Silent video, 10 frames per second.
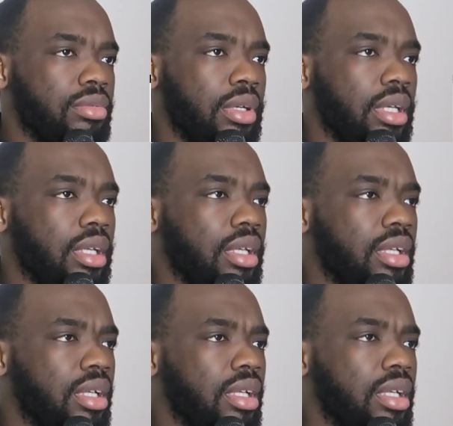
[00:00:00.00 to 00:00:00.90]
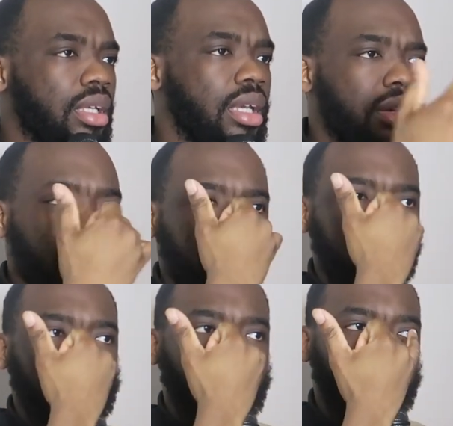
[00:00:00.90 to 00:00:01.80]
Wait, can I
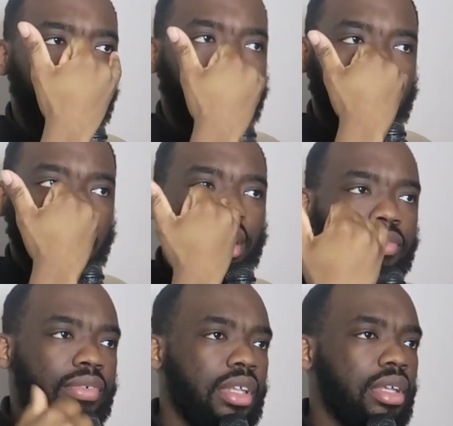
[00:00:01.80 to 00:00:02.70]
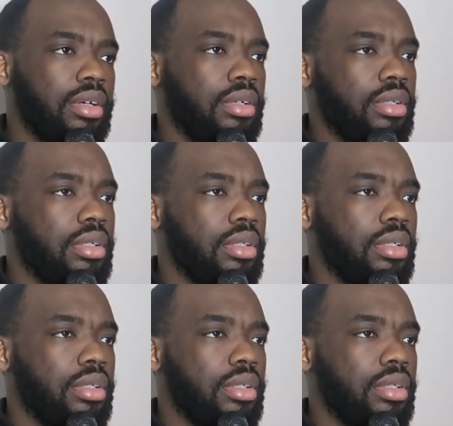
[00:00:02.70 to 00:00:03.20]
read to that my last video?